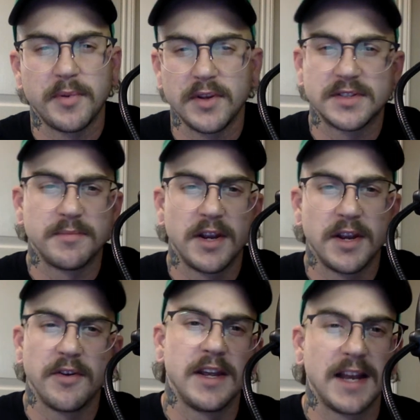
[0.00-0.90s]
to
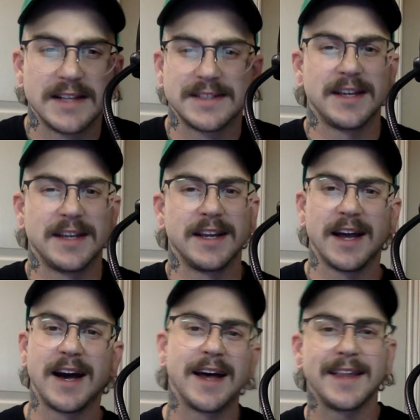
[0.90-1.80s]
Marion as a
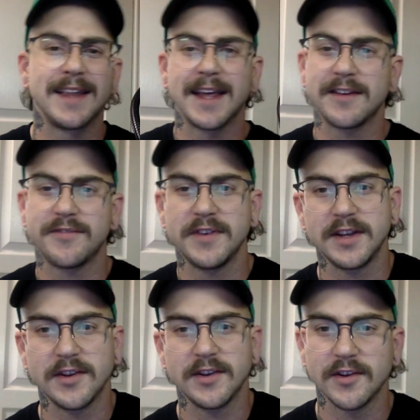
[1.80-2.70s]
godlike
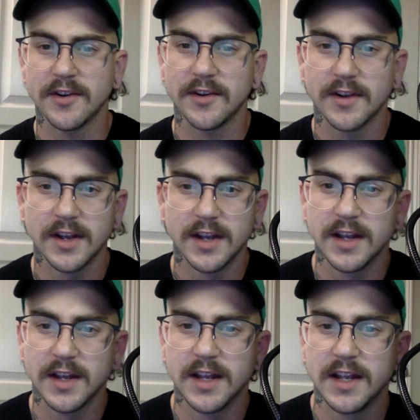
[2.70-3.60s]
figure.
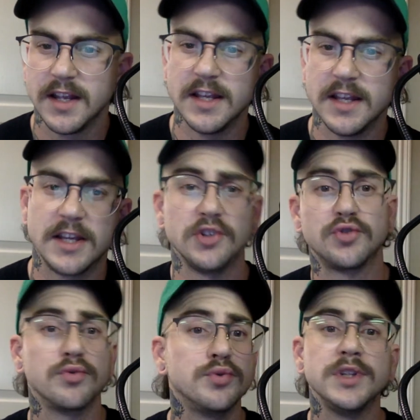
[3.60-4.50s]
He can
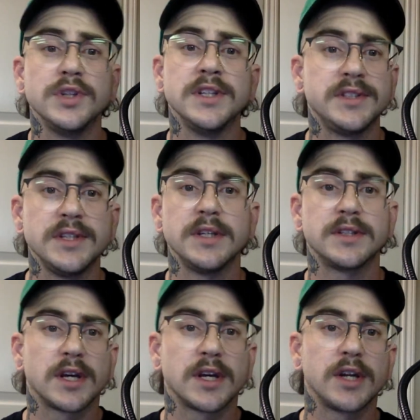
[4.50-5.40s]
truly see
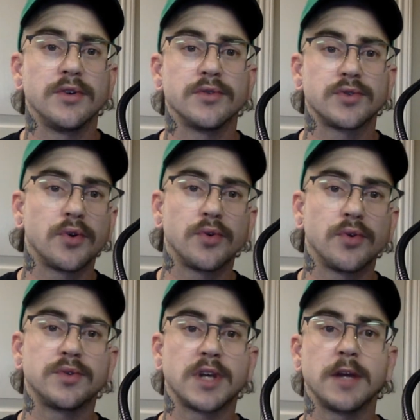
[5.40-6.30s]
inside your
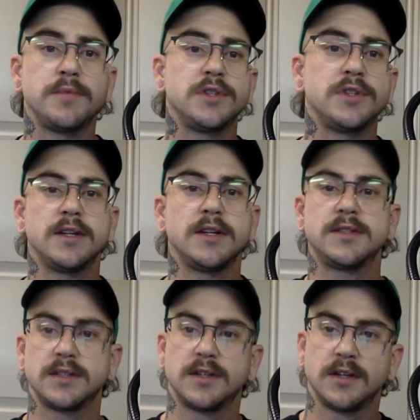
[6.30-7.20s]
soul type
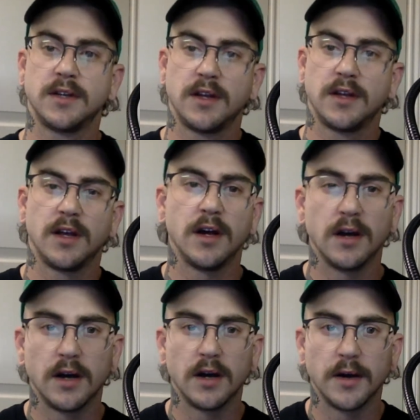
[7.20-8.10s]
shit.
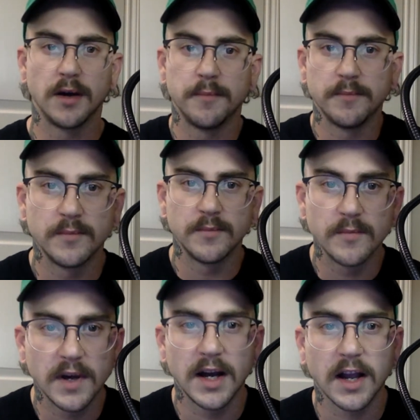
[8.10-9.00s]
I
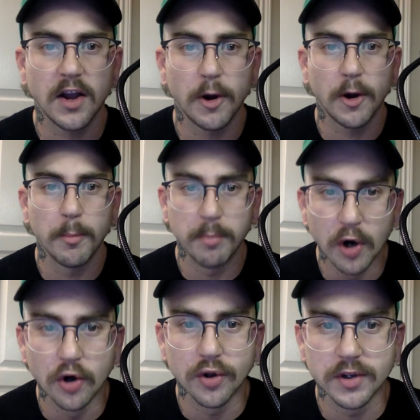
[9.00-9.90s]
call
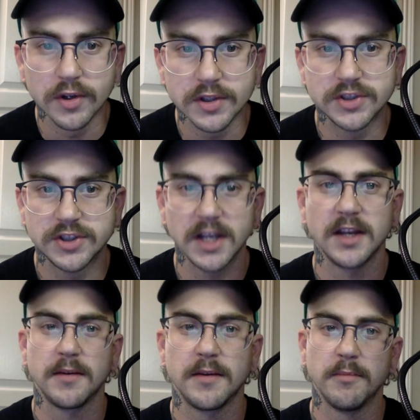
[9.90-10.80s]

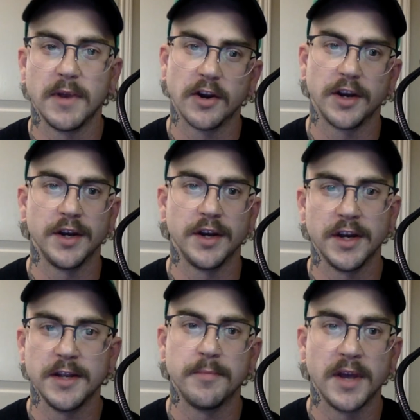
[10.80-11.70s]
bullshit, Marion
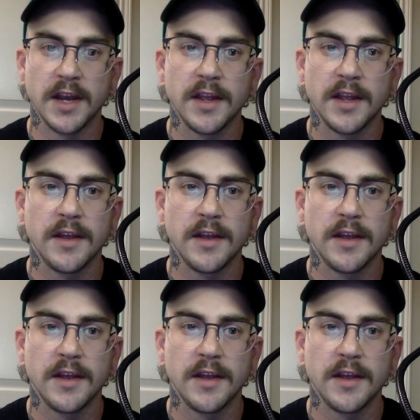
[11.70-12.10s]
D. Pettie.